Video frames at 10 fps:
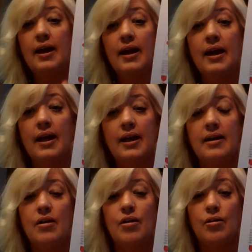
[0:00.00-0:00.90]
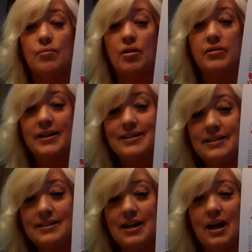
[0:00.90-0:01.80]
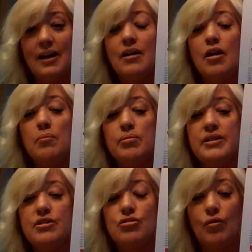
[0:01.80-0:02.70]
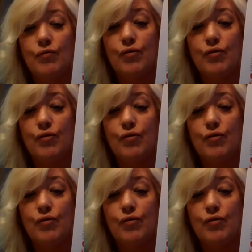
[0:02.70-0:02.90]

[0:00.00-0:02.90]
in heraldic design. Please don't